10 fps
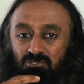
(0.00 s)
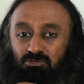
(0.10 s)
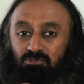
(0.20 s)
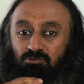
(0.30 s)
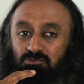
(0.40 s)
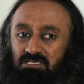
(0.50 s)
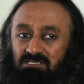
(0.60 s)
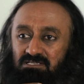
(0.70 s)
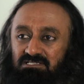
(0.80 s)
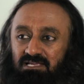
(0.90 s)
So
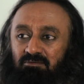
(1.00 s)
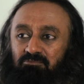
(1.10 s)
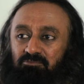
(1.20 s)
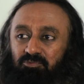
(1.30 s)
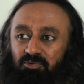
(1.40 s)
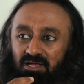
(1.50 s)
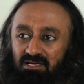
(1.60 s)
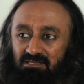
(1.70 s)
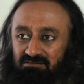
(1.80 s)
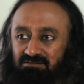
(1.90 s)
using the same
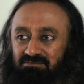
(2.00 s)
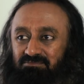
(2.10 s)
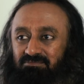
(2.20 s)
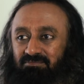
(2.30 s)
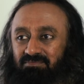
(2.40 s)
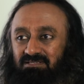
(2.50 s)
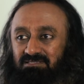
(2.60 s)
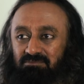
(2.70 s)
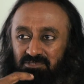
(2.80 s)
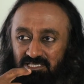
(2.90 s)
breath,
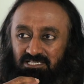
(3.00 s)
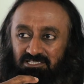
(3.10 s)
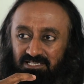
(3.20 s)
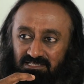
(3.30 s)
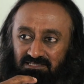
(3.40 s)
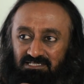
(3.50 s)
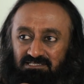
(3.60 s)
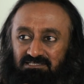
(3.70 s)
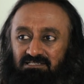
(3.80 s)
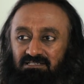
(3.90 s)
some breathing
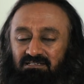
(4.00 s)
techniques,